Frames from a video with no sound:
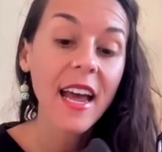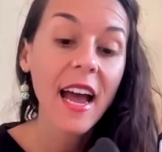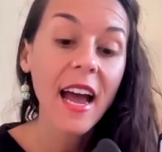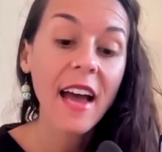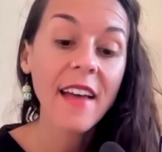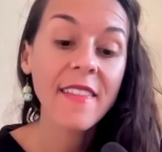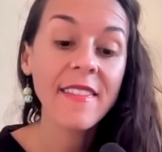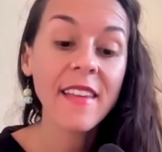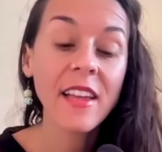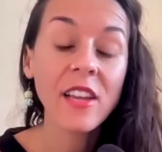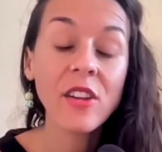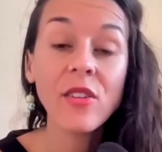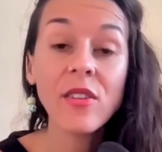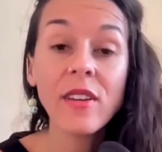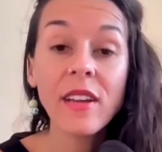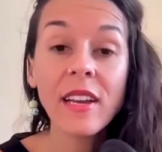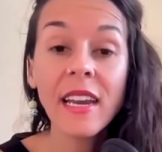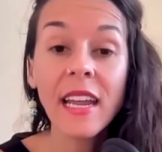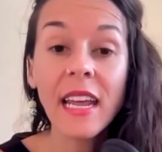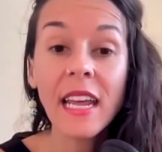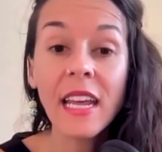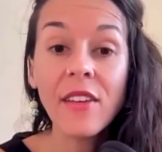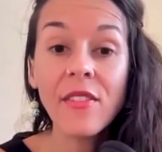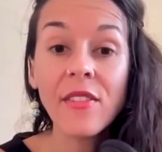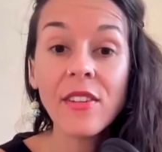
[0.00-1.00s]
And then you can
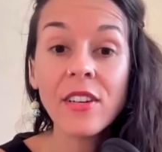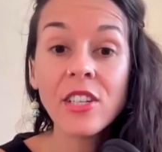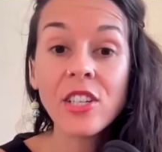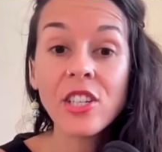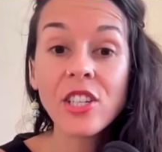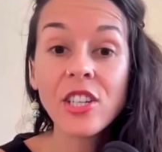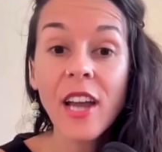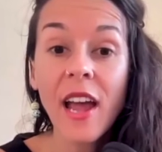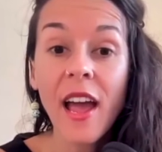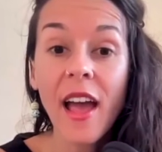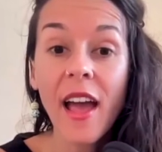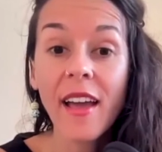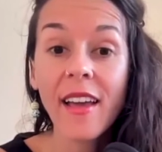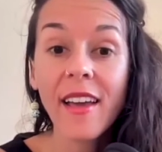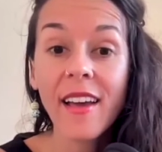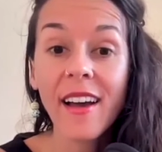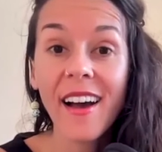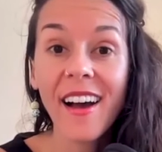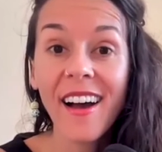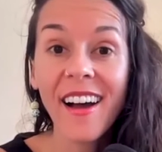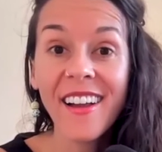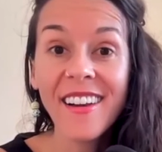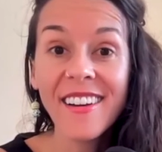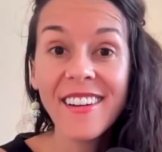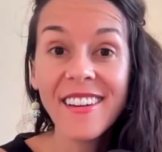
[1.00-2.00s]
even check
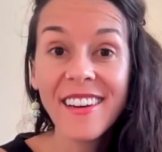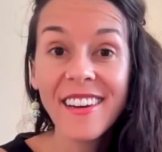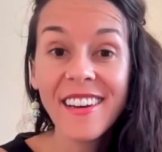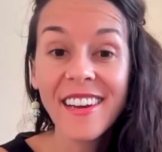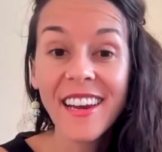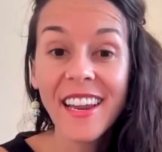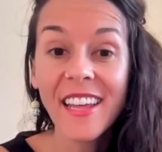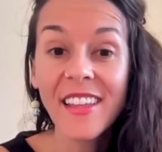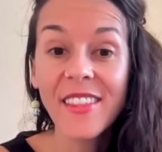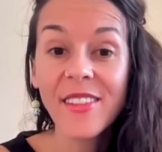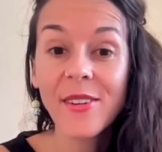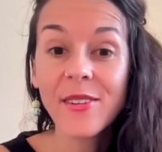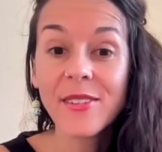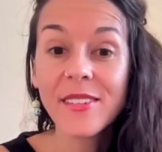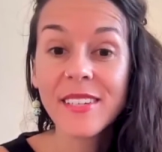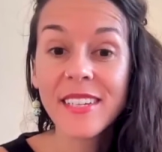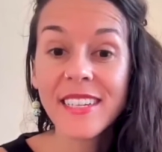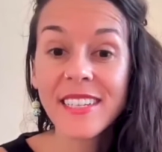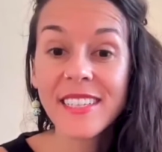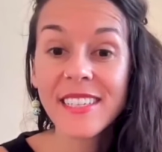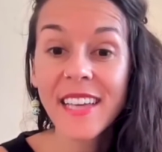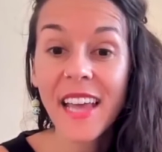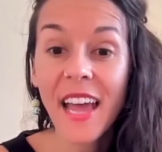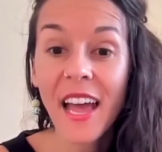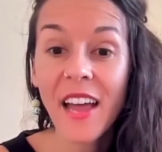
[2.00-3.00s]
underneath your
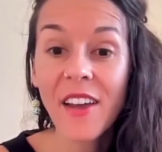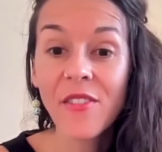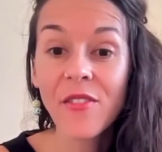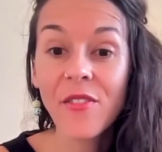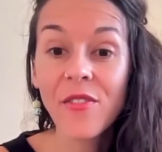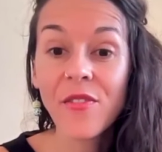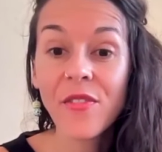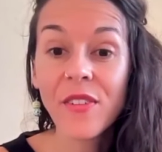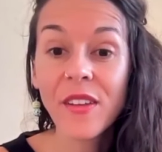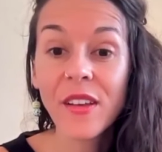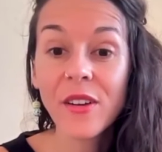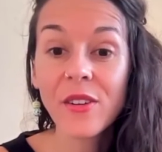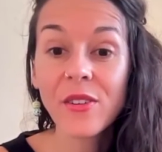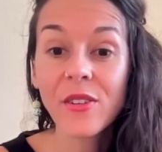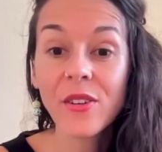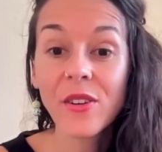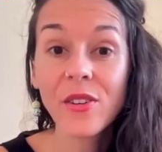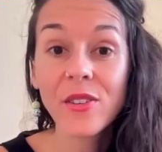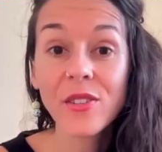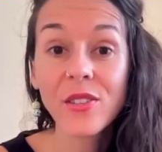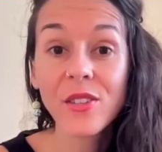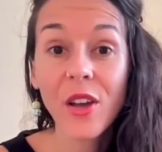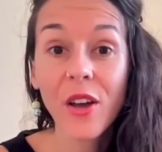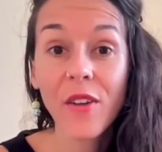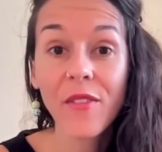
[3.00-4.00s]
disc and feel your
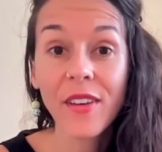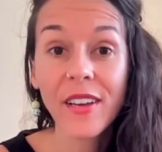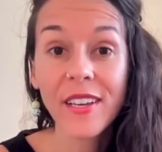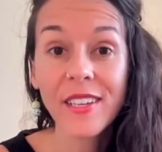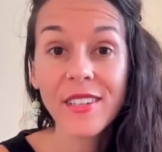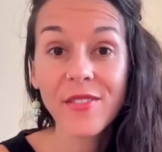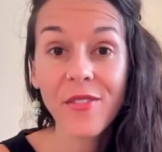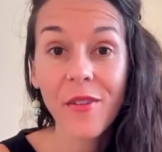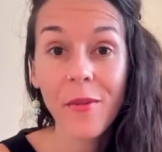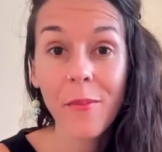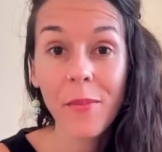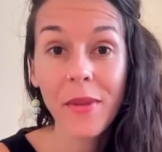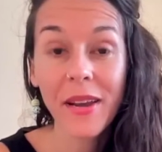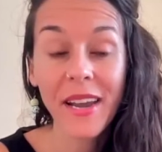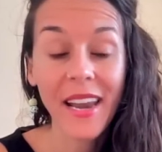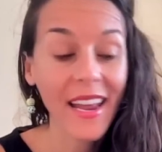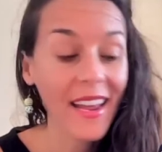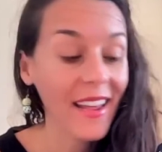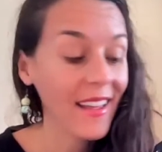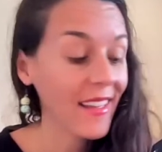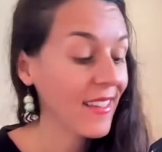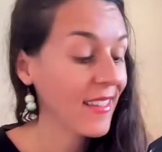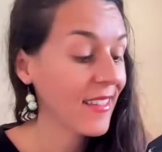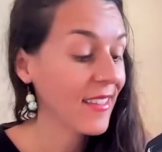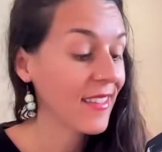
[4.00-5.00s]
cervix from
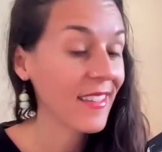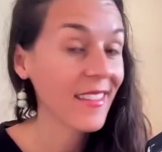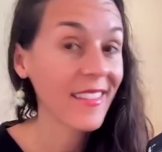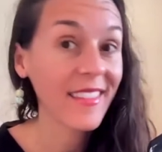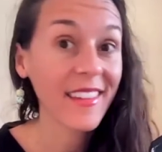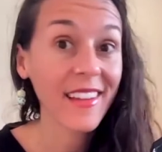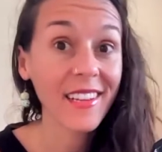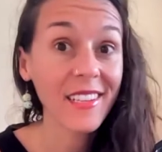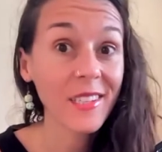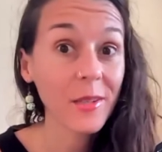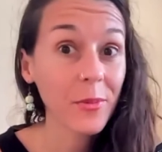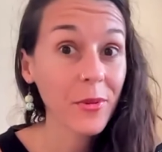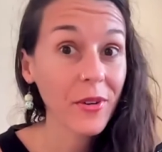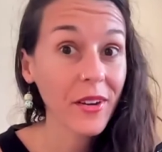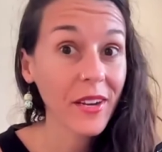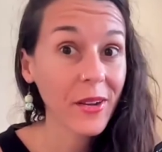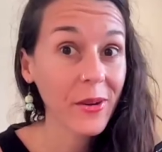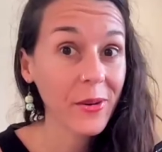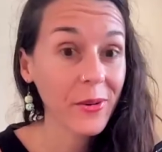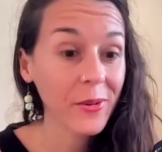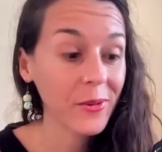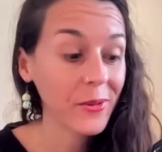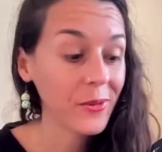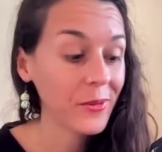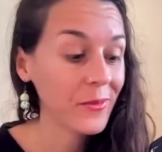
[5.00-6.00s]
beneath. That's pretty
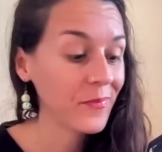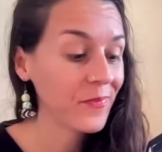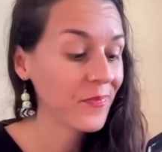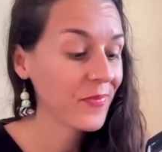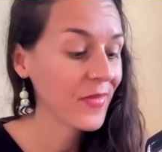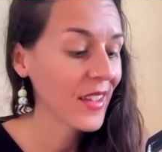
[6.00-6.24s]
cool.